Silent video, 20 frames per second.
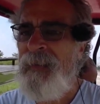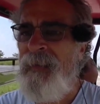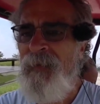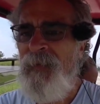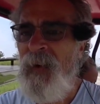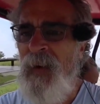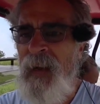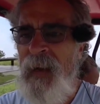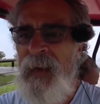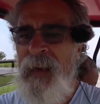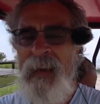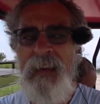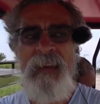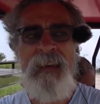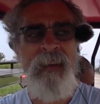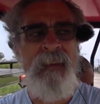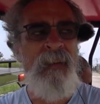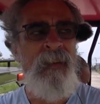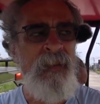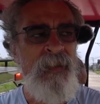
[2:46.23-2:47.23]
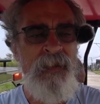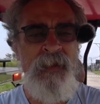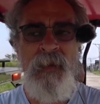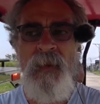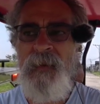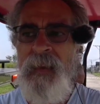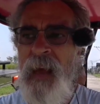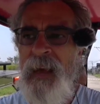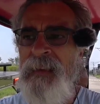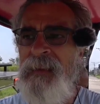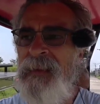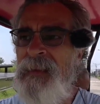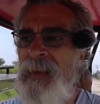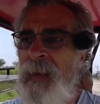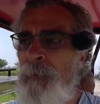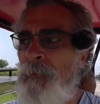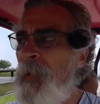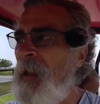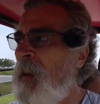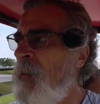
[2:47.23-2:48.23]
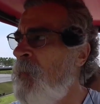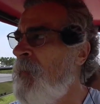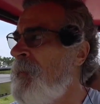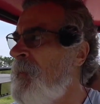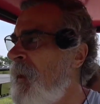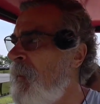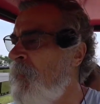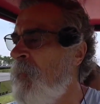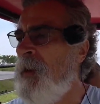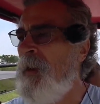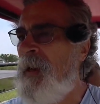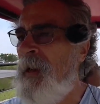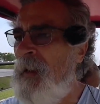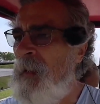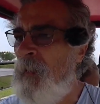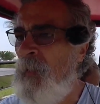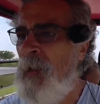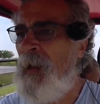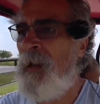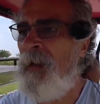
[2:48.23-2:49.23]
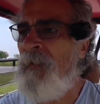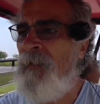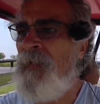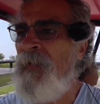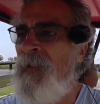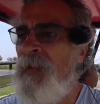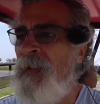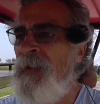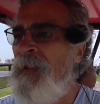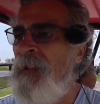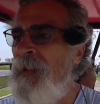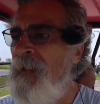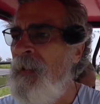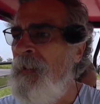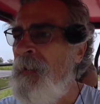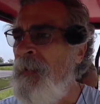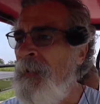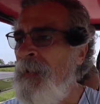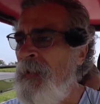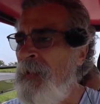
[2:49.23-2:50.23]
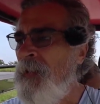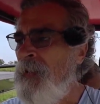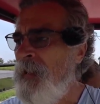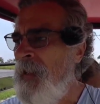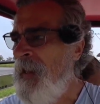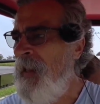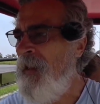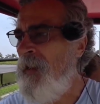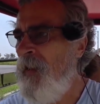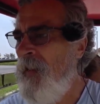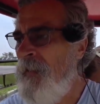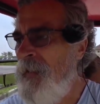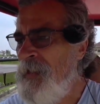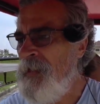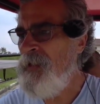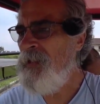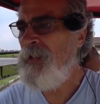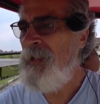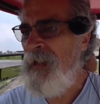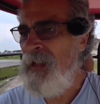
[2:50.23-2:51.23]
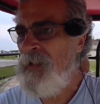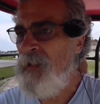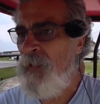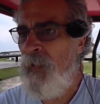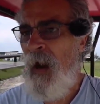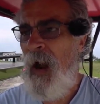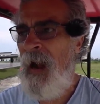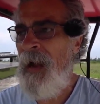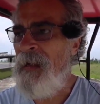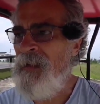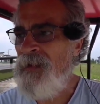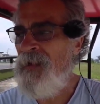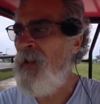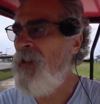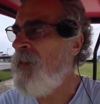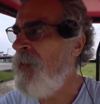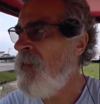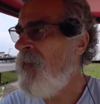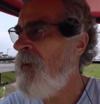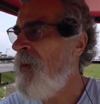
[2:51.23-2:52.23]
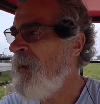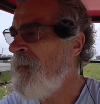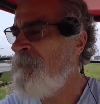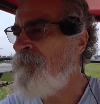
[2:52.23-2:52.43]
forget it. So that's the big one they want to get rid of. They got all these riots going on